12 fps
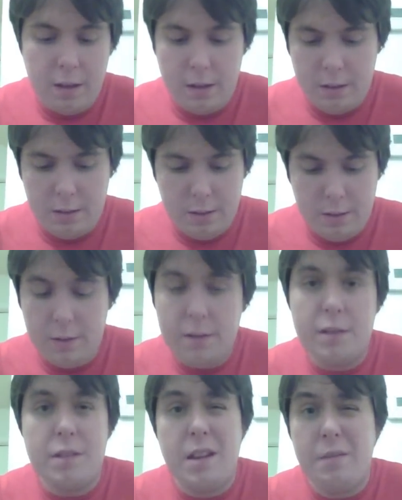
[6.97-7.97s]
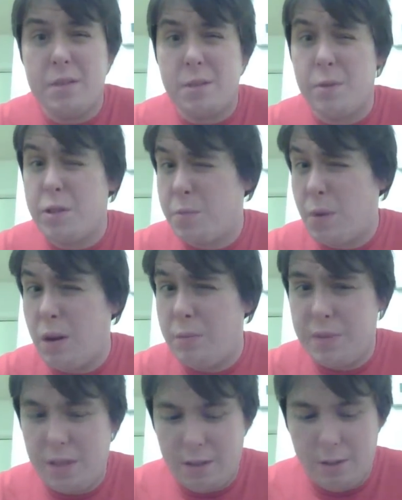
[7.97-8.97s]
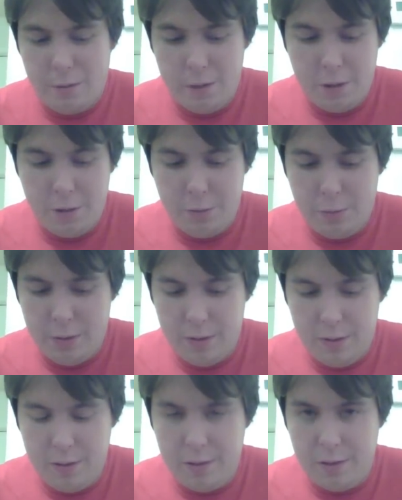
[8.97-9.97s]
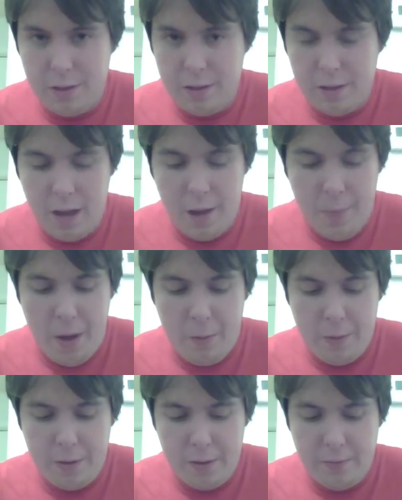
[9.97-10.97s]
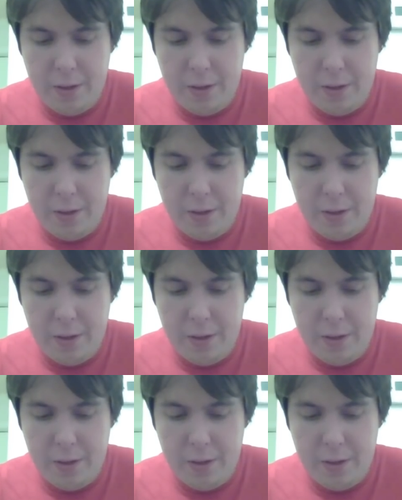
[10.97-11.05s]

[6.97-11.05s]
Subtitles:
and this doesn't have the switch problems that the original ones came out with.